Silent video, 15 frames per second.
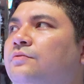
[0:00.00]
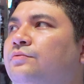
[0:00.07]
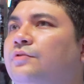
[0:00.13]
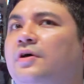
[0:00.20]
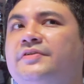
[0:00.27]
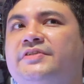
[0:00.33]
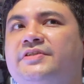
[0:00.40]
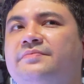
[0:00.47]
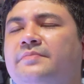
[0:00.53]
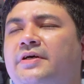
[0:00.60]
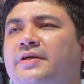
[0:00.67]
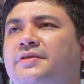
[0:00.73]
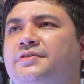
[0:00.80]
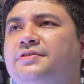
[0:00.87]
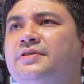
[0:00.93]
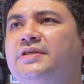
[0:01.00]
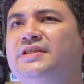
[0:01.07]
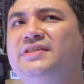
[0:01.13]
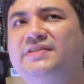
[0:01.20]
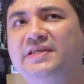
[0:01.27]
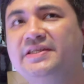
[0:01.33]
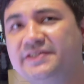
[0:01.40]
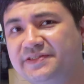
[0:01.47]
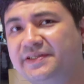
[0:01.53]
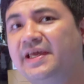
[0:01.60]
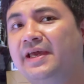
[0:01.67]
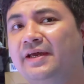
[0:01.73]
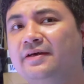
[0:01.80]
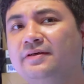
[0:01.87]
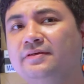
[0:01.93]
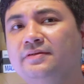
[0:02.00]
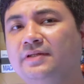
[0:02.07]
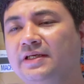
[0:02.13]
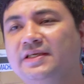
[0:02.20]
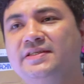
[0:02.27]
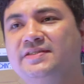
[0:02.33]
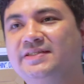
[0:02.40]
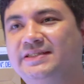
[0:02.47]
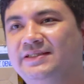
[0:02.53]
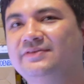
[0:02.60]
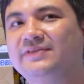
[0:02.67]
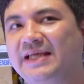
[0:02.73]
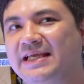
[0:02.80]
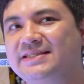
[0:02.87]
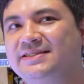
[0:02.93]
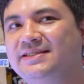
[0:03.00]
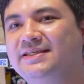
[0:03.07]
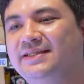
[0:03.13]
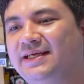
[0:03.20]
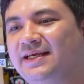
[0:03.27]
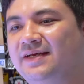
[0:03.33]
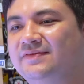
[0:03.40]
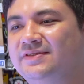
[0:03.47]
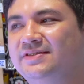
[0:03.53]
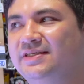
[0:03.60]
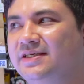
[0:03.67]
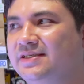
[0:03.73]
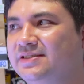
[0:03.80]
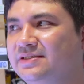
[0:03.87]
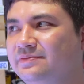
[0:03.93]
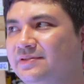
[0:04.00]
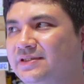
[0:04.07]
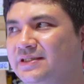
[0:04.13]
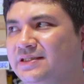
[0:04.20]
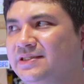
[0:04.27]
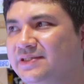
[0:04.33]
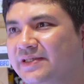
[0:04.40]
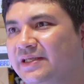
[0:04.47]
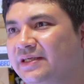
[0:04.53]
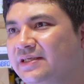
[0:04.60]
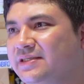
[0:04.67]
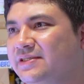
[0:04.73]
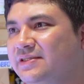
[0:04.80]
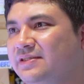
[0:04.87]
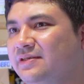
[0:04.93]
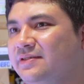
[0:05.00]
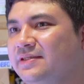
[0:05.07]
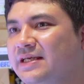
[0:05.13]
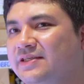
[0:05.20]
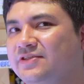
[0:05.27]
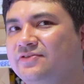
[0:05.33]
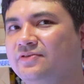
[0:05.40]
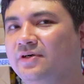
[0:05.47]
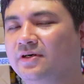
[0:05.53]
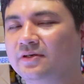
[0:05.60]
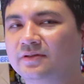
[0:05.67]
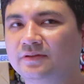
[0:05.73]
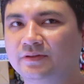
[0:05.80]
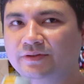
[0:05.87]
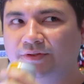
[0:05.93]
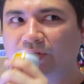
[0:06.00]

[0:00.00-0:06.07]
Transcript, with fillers: Not as much. It's there. Like, it's still nasty, that aftertaste, but it's not that strong.